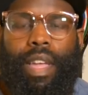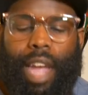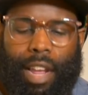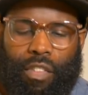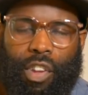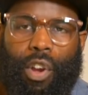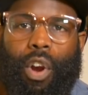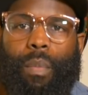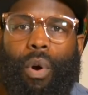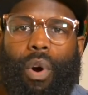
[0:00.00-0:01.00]
And cheer
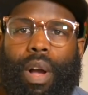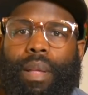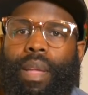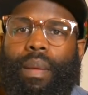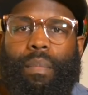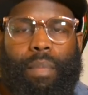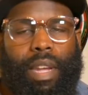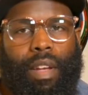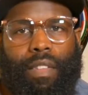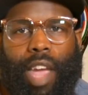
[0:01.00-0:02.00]
them on
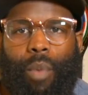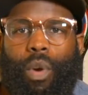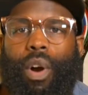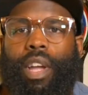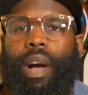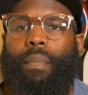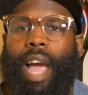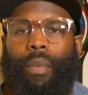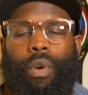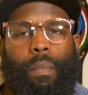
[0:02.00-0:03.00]
because they will come
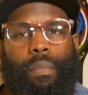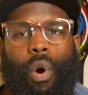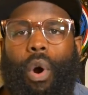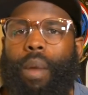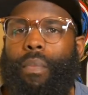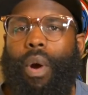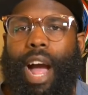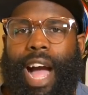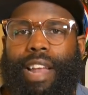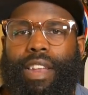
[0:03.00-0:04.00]
back with more and more
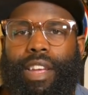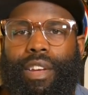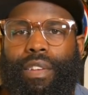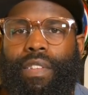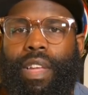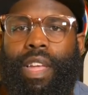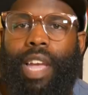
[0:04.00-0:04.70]
ideas.